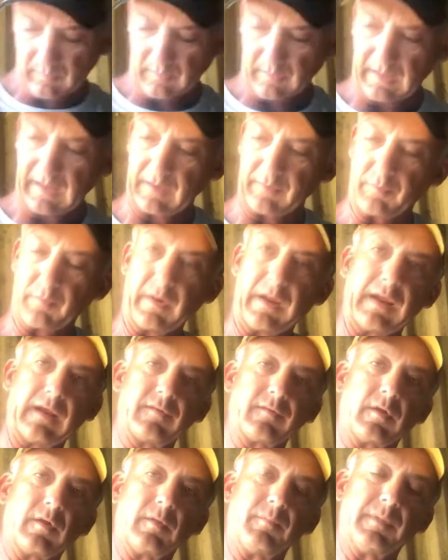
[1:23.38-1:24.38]
The next
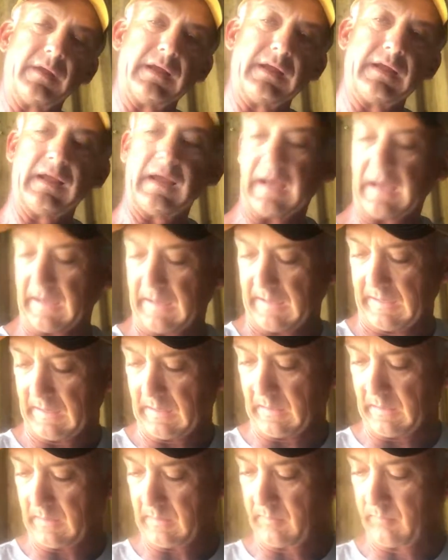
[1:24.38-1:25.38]
rig is going to be
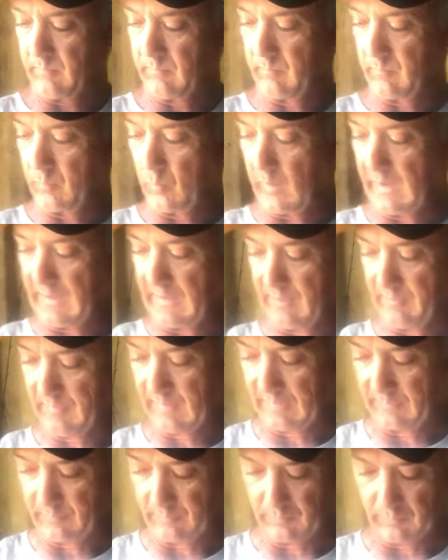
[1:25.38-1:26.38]
a uh, weighted
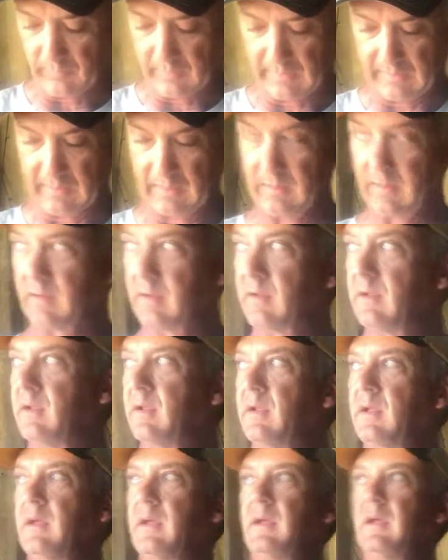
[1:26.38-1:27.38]
Texas rig.
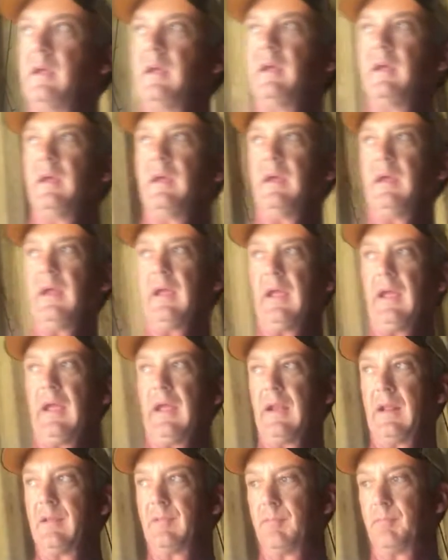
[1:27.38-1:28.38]

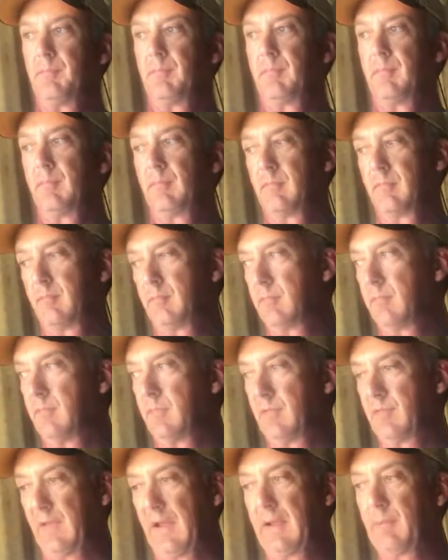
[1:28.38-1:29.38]
And it's
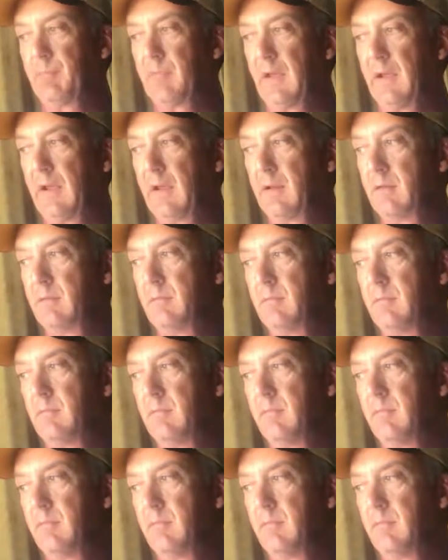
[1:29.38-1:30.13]
the same thing.